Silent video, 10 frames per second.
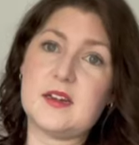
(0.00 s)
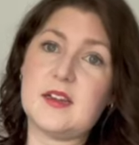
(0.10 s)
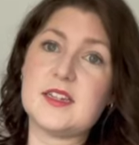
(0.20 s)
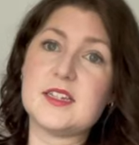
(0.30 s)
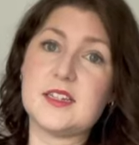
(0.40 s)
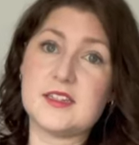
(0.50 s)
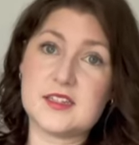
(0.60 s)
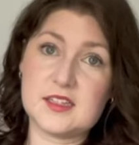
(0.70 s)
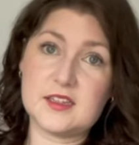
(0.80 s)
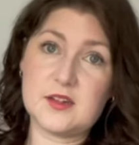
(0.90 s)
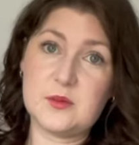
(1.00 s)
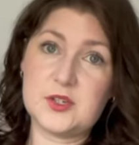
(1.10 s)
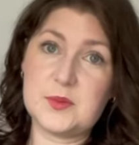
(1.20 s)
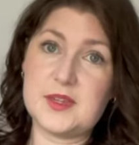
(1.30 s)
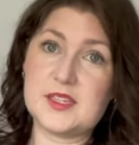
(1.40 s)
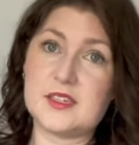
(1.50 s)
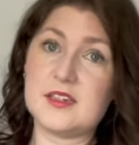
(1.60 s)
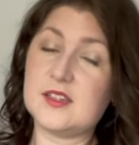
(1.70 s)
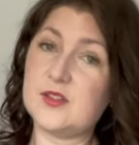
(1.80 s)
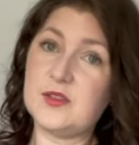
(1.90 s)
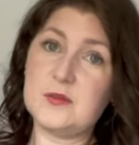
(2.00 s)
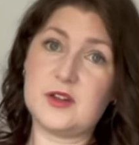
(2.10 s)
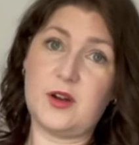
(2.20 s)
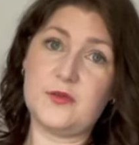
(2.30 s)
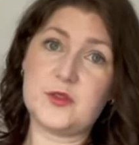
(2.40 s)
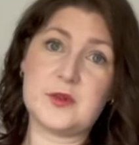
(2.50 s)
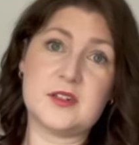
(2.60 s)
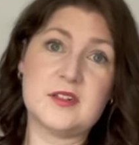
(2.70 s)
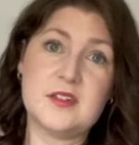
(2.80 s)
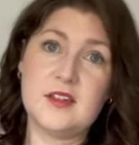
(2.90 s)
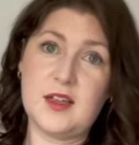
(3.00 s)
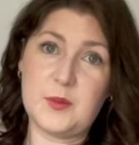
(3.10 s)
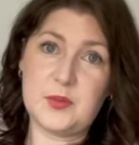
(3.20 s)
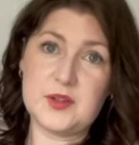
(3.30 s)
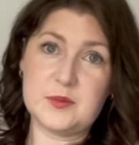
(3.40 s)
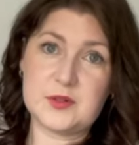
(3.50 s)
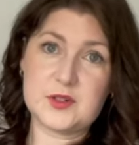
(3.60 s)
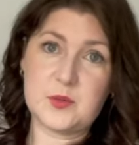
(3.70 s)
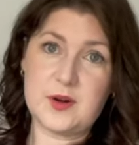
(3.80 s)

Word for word: lined in silk, which makes it extremely comfortable and breathable to